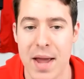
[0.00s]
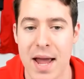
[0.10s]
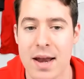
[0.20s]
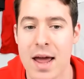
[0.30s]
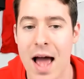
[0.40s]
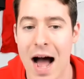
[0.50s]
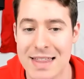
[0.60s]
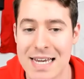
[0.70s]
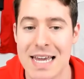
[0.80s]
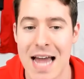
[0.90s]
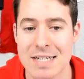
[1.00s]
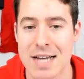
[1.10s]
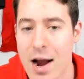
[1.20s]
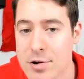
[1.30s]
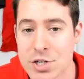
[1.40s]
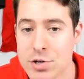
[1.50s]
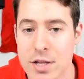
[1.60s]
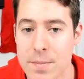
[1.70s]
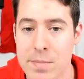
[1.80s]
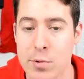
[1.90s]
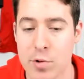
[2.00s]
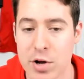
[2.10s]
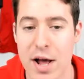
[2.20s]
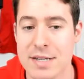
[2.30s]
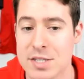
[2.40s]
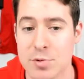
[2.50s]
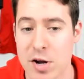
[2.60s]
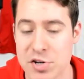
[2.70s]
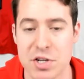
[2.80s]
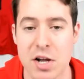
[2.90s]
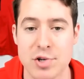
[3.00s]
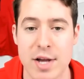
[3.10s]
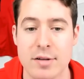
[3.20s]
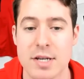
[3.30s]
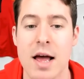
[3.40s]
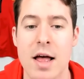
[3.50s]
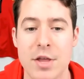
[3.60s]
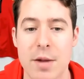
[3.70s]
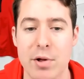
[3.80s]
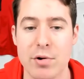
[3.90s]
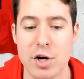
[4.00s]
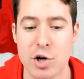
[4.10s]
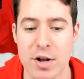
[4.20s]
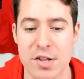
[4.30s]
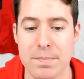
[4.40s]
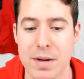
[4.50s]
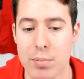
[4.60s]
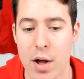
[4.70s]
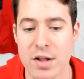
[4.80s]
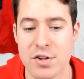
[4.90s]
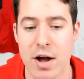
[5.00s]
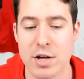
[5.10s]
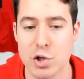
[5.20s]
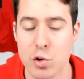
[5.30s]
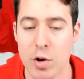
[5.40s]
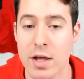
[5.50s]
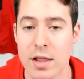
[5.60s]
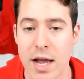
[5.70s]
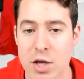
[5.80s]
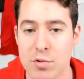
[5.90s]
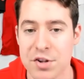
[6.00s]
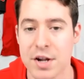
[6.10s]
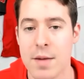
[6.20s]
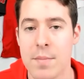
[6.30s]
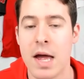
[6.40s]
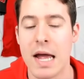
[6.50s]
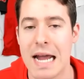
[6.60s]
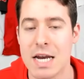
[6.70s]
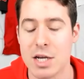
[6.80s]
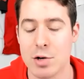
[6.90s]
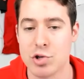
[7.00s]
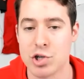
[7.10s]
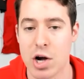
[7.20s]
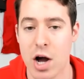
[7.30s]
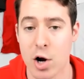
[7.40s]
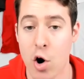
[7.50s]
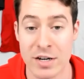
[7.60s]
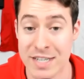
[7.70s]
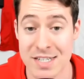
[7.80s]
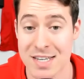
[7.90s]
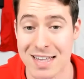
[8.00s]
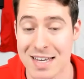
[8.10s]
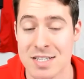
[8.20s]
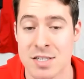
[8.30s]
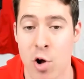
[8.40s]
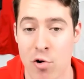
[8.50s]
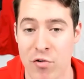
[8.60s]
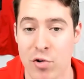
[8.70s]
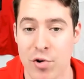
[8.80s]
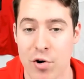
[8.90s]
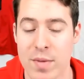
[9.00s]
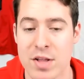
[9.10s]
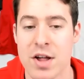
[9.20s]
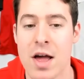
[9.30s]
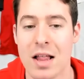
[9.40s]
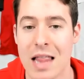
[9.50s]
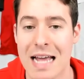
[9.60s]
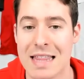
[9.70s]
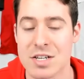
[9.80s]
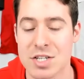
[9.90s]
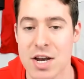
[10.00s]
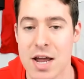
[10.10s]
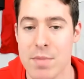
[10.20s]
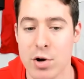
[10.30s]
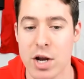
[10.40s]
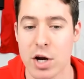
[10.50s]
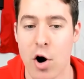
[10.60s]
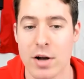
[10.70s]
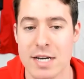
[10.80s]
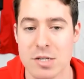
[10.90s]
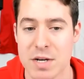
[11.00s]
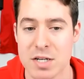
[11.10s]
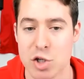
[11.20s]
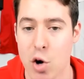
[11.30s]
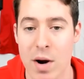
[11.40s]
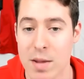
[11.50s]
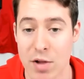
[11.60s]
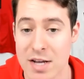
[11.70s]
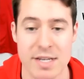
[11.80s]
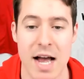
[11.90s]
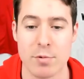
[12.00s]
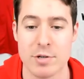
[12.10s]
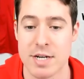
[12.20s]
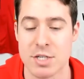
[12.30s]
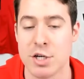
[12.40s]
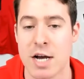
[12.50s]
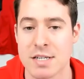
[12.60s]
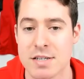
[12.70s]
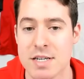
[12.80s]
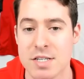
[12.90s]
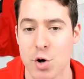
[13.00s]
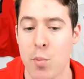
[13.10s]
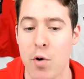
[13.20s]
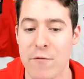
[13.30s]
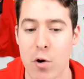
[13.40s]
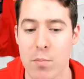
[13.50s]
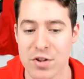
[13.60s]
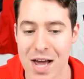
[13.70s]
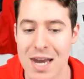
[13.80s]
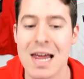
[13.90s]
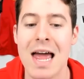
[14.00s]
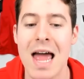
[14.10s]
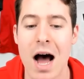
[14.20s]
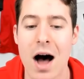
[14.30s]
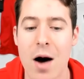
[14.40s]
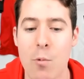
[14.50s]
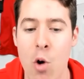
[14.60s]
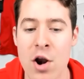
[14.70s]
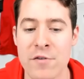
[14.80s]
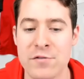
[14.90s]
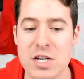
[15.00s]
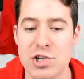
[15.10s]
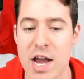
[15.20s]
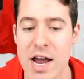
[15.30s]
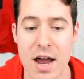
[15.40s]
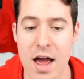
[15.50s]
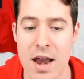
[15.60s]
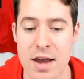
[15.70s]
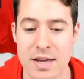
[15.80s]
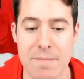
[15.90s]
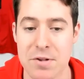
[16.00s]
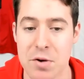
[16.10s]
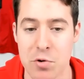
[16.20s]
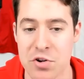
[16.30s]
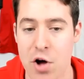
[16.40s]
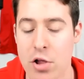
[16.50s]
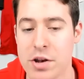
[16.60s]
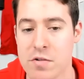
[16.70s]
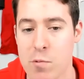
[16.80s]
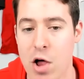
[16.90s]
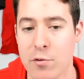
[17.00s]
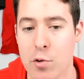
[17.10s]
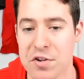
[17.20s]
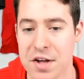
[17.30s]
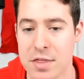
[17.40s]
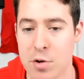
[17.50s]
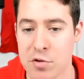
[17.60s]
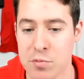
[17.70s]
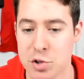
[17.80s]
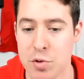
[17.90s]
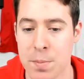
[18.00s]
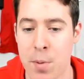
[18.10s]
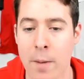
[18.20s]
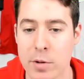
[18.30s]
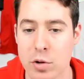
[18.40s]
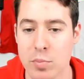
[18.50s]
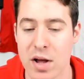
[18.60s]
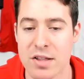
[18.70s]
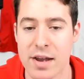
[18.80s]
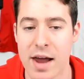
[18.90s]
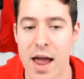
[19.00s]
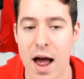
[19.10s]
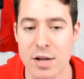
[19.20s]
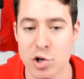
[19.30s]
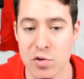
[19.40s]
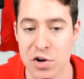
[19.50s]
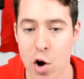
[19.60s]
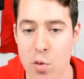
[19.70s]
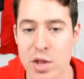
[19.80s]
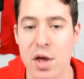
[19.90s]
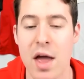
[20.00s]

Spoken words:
And I think he has a higher ceiling than people realize. The rushing touchdowns, the ability to create some big plays. So I do really like using him in huge contests like this, large field tournaments like the Sunday Million contest, because nobody plays Zach Wilson. As you guys can see, 0.4%. One of DJ and Gibson were solid as well. Of course, those were two of the popular plays that I chose to go with.